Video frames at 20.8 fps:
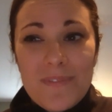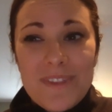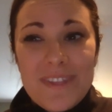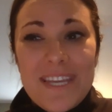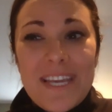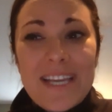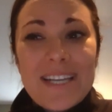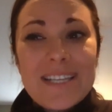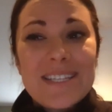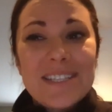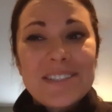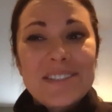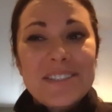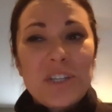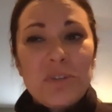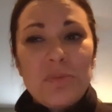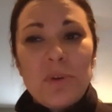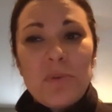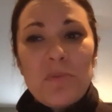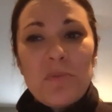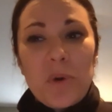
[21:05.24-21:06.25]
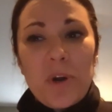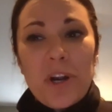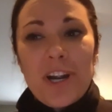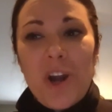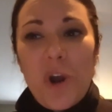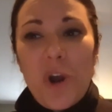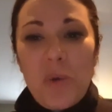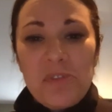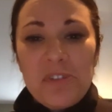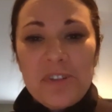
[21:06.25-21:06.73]
things a little bit more.
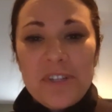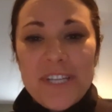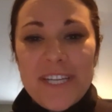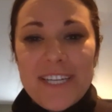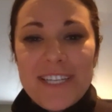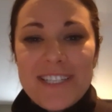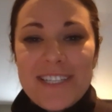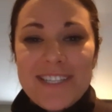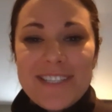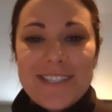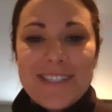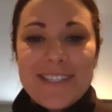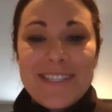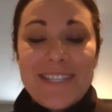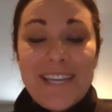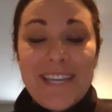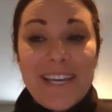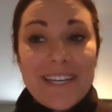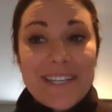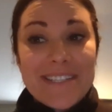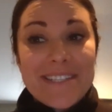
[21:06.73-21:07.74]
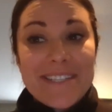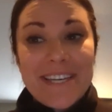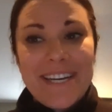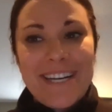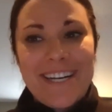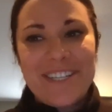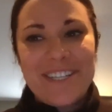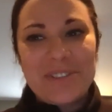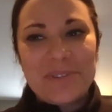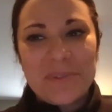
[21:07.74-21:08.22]
Hopefully it sticks
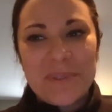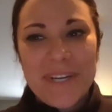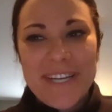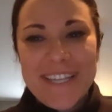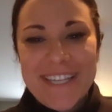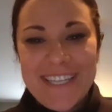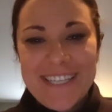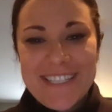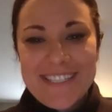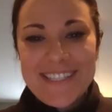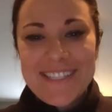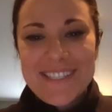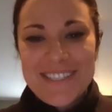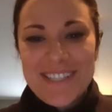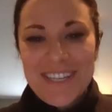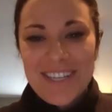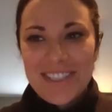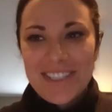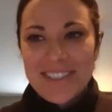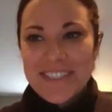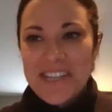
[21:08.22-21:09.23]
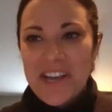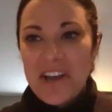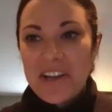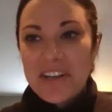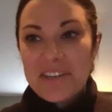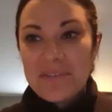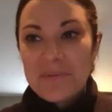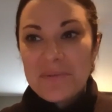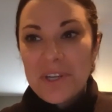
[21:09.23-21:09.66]
when this is all done and